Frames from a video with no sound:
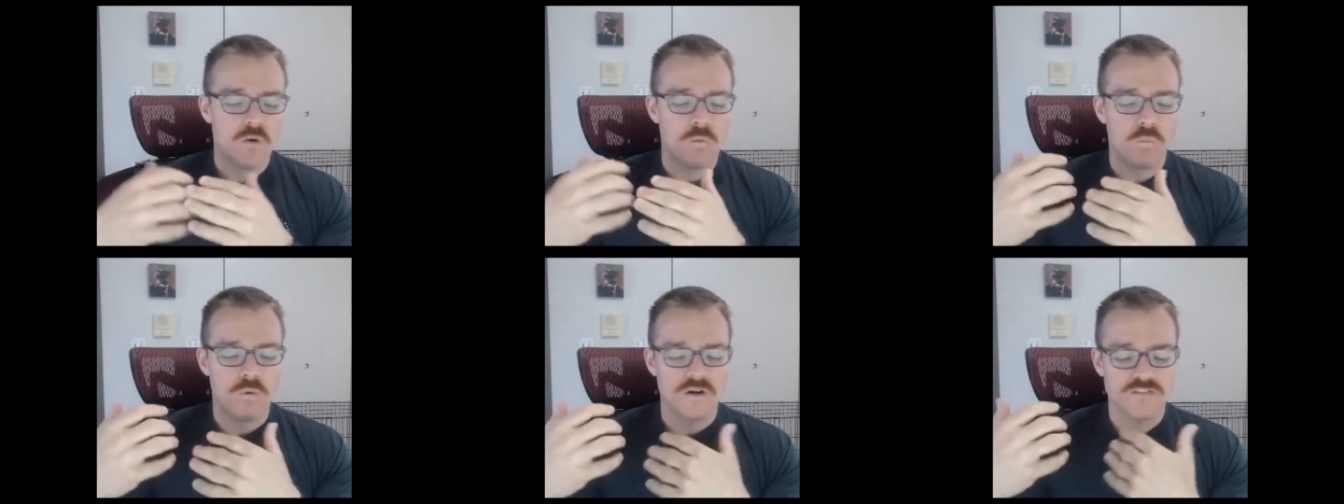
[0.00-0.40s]

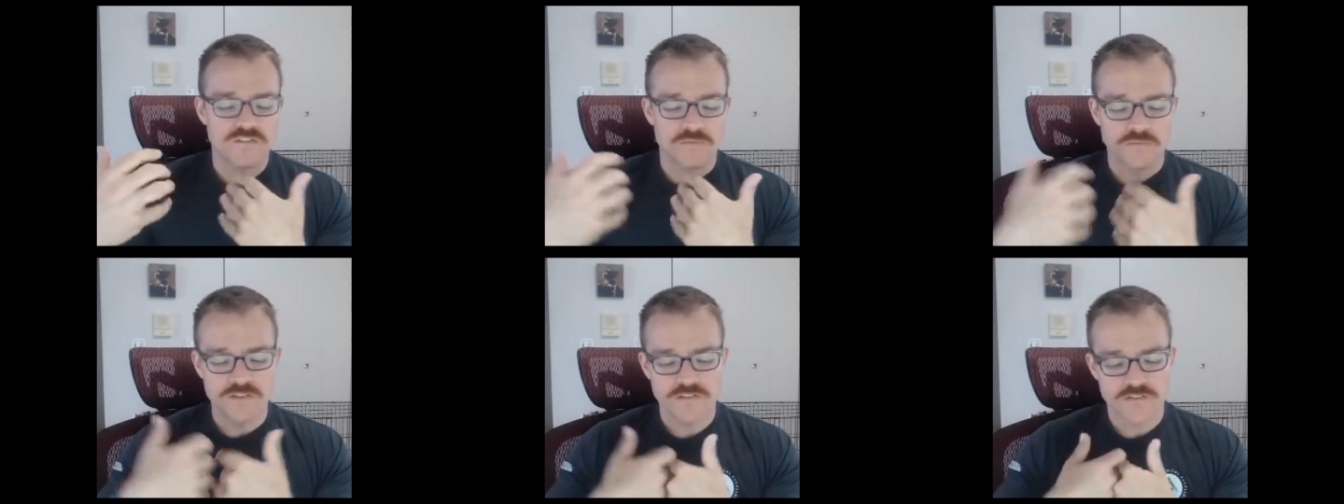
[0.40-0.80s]
what is
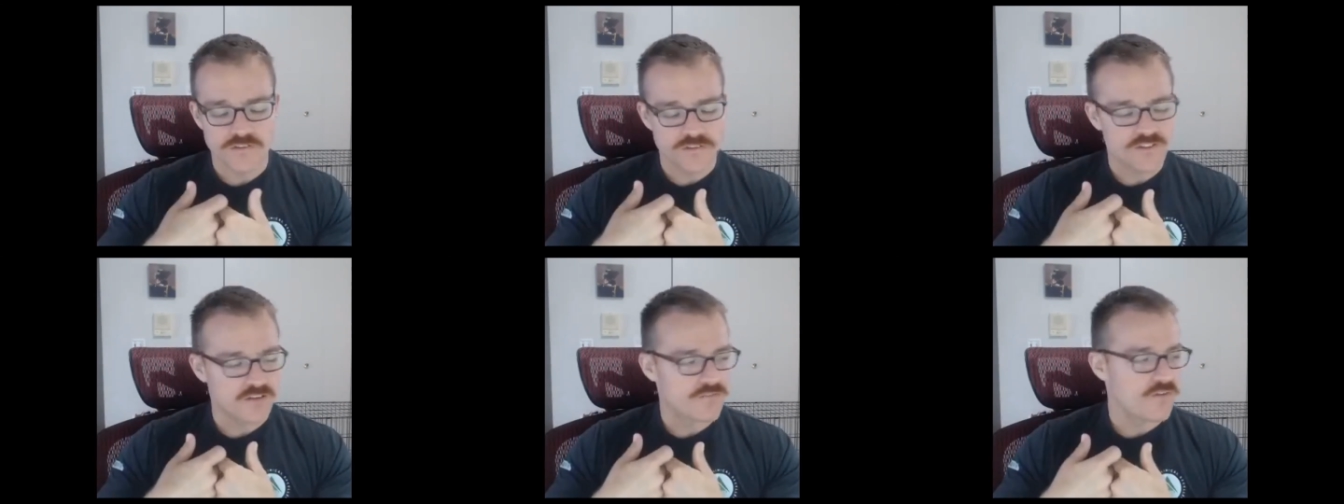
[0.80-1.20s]
the
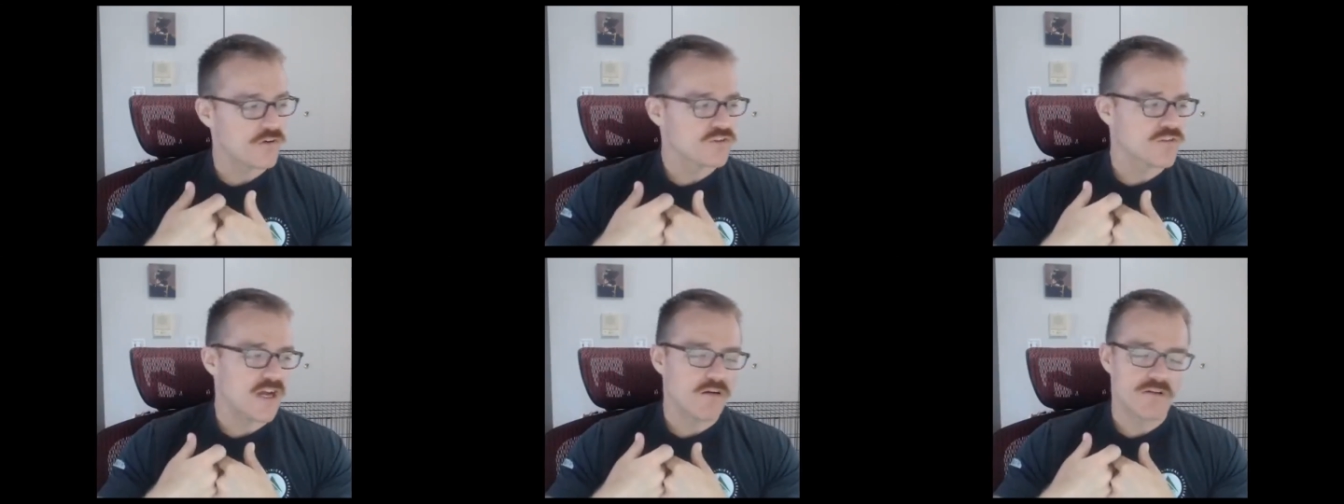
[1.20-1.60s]
research on
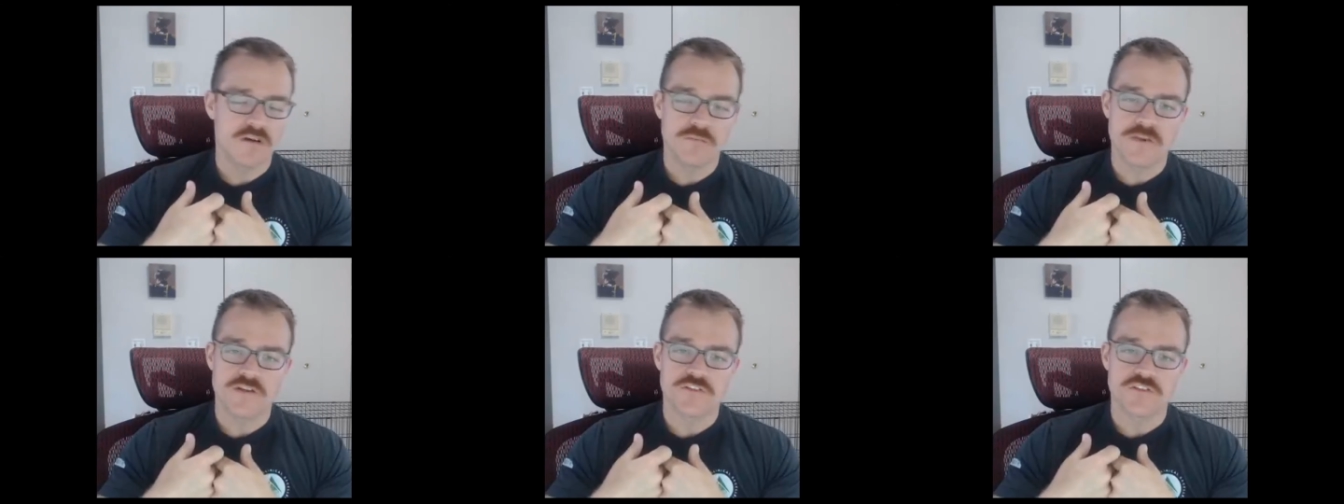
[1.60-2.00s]
functional
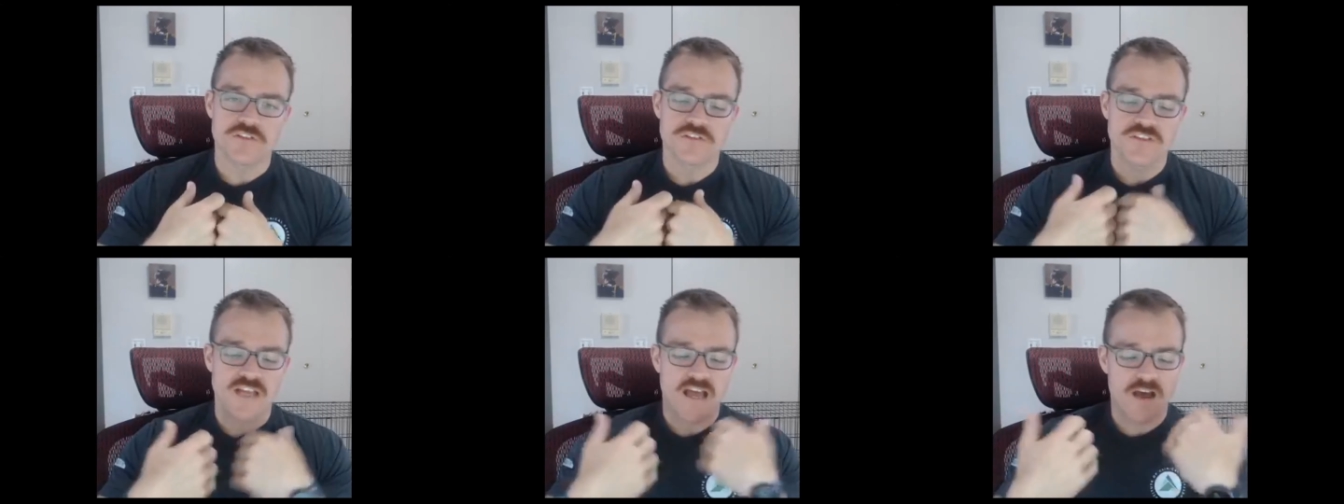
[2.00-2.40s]
outcome
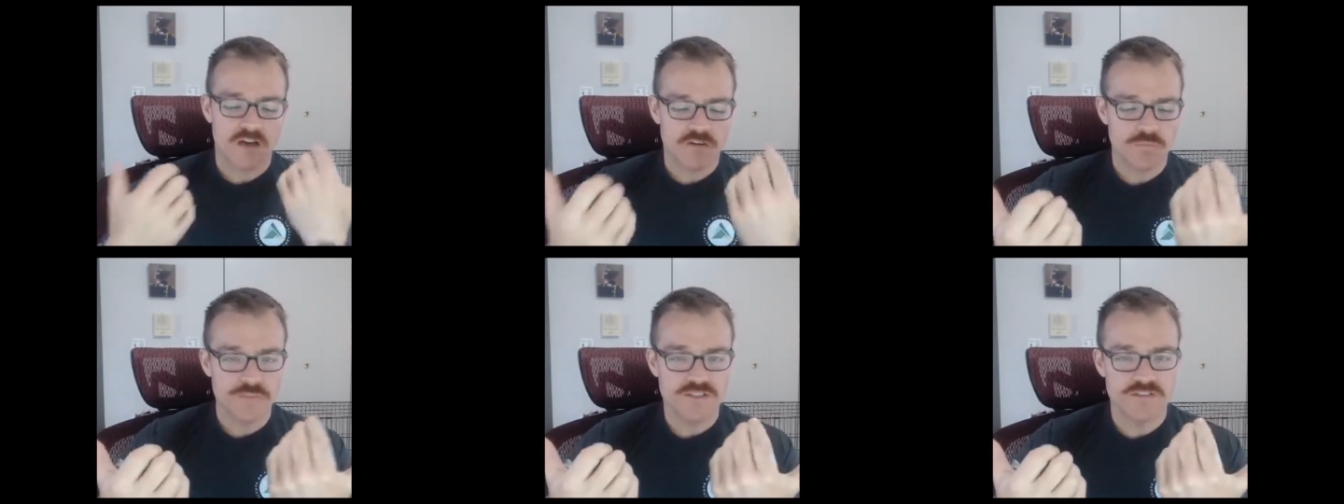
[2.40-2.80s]
measures how
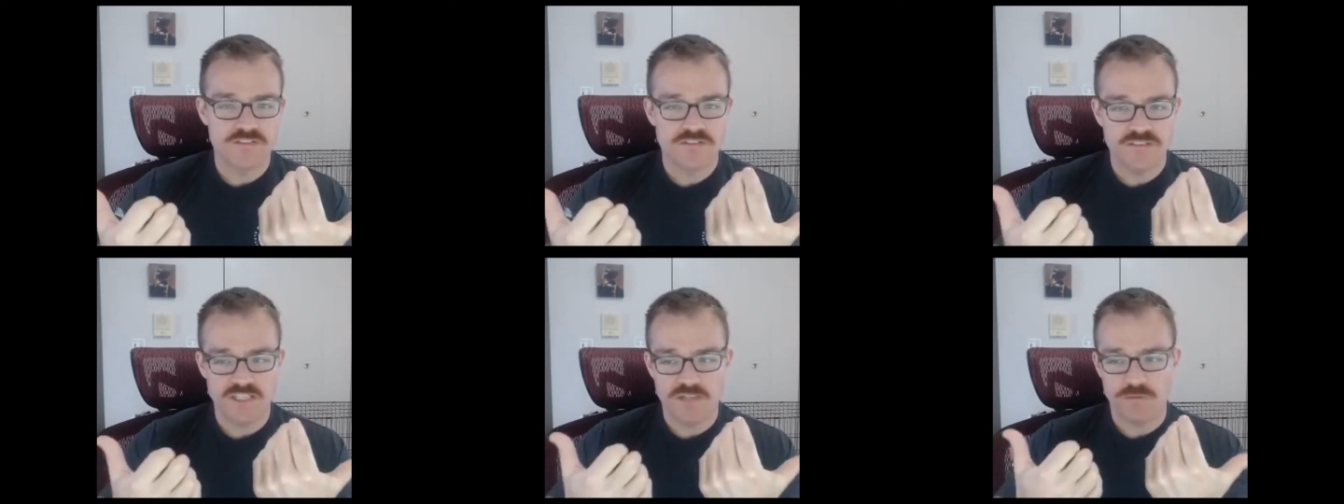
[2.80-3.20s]
do we
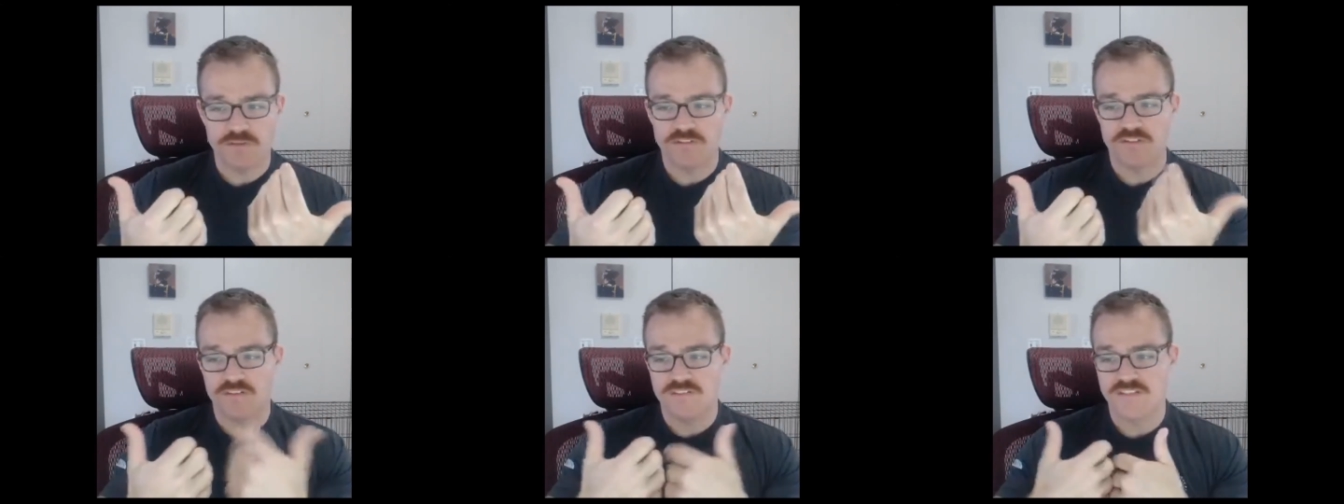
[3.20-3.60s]

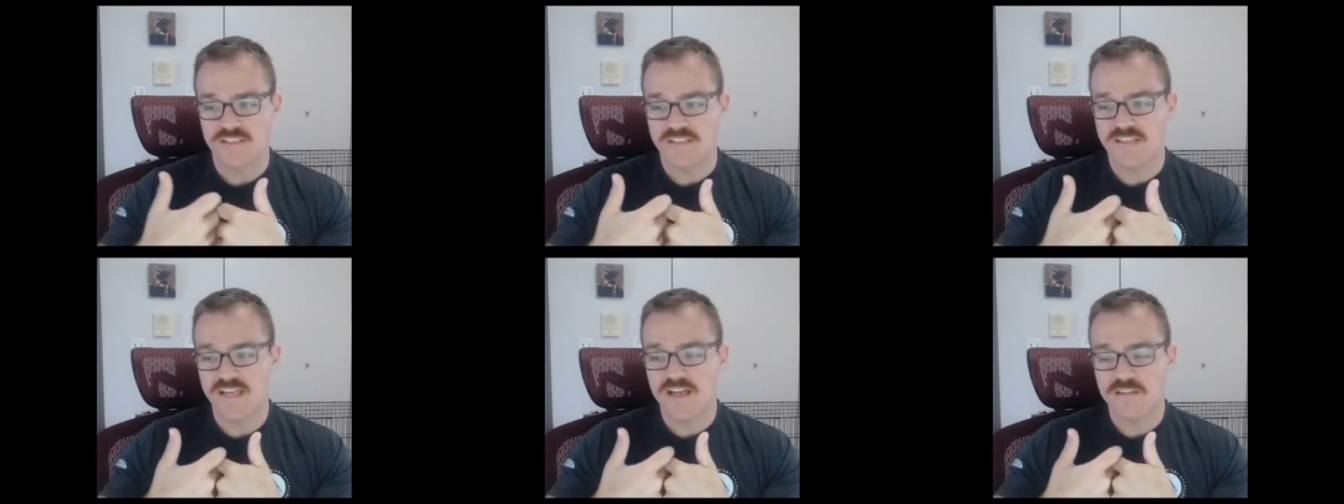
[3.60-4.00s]
sequence this
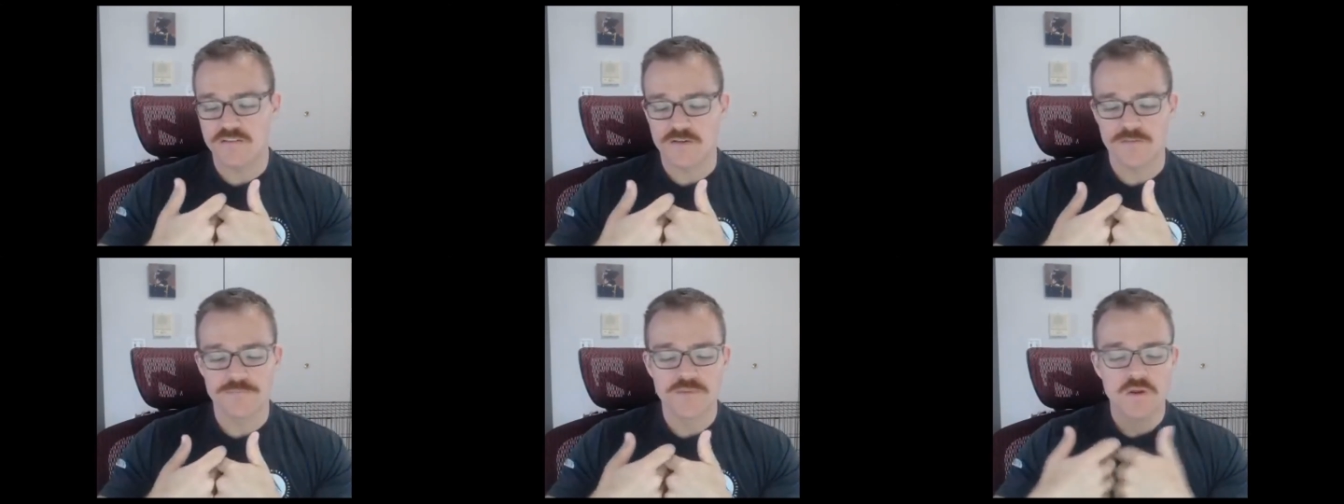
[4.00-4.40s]

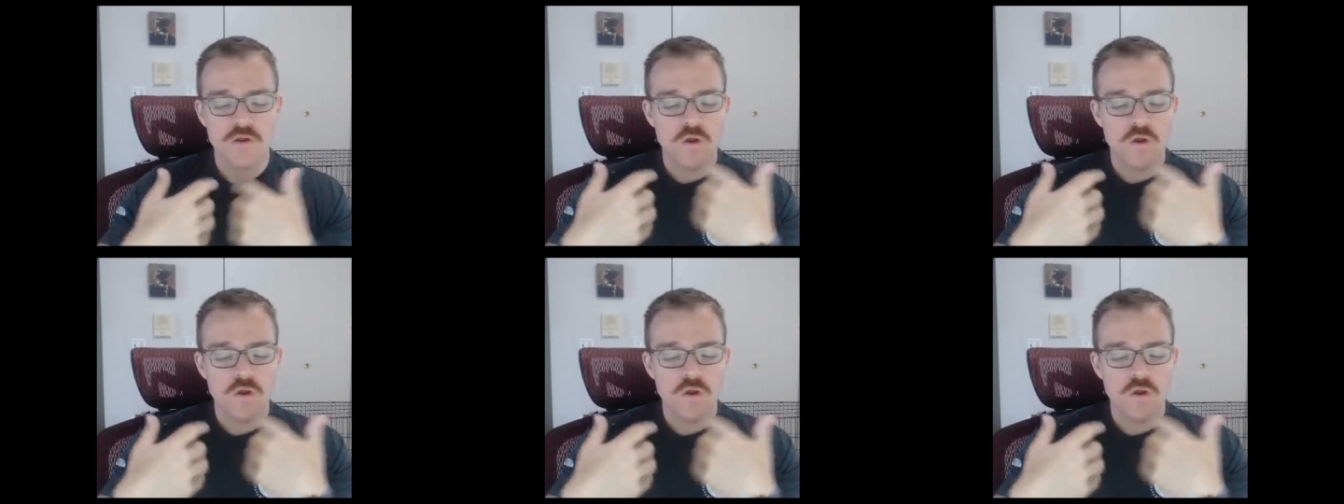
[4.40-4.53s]
together